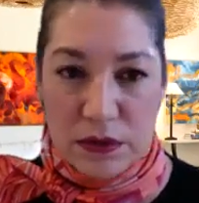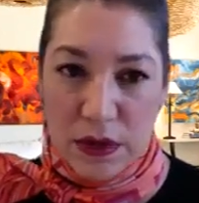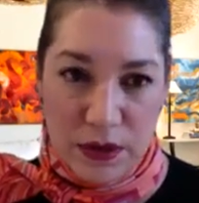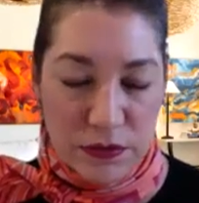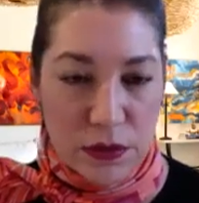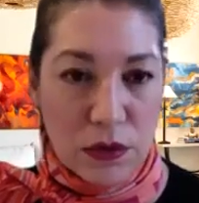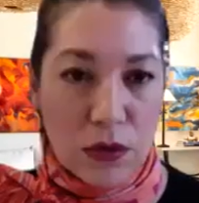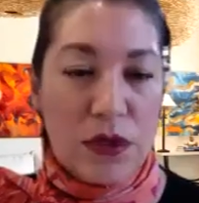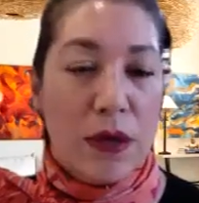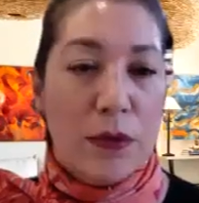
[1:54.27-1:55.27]
after a long
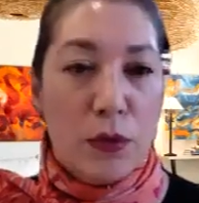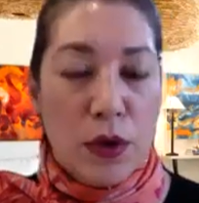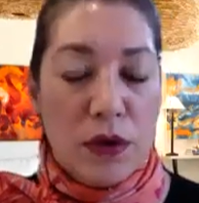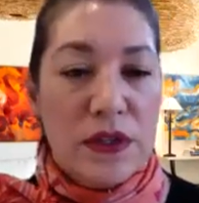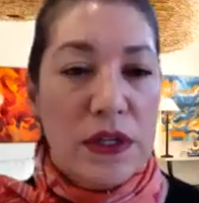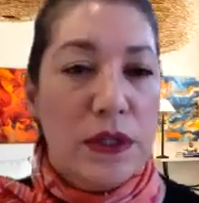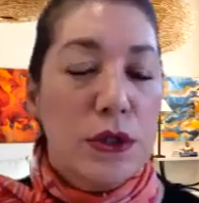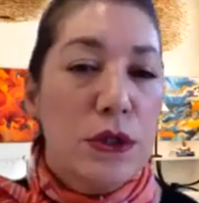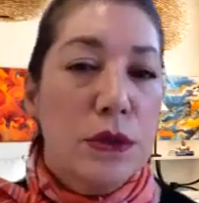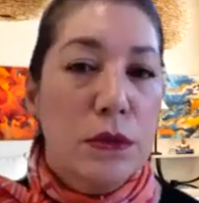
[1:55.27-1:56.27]
time, it morphed
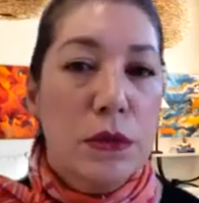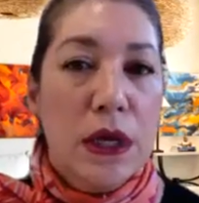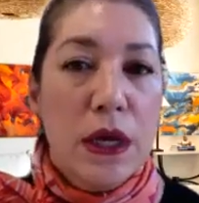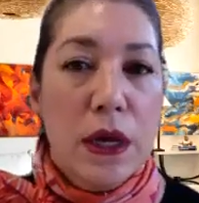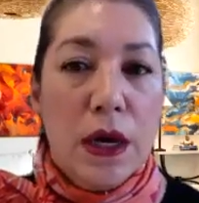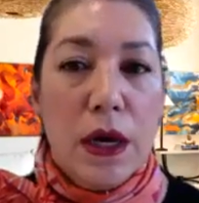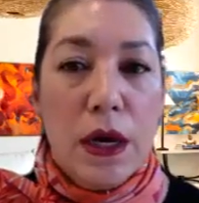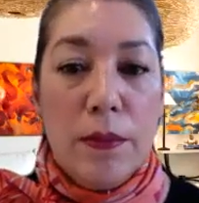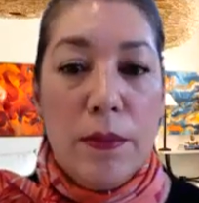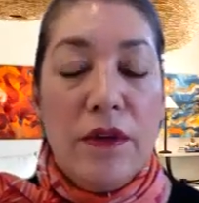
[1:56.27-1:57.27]
into
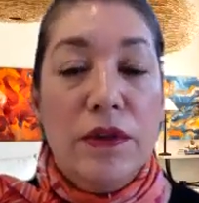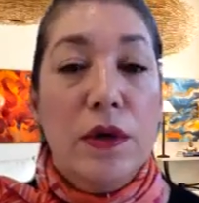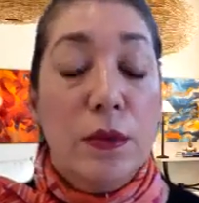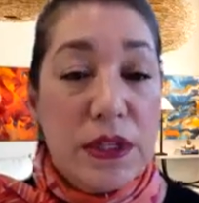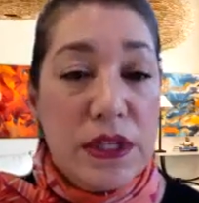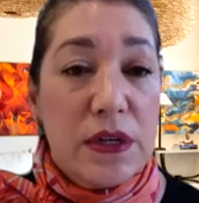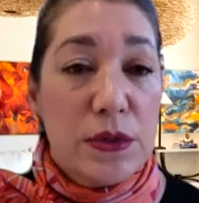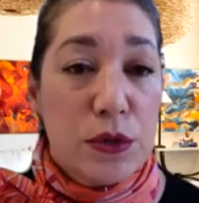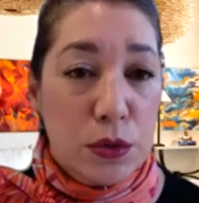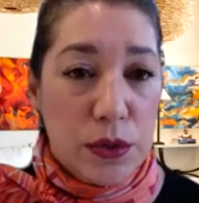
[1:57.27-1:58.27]
having a retail
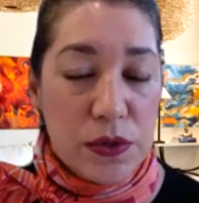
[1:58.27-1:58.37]
store.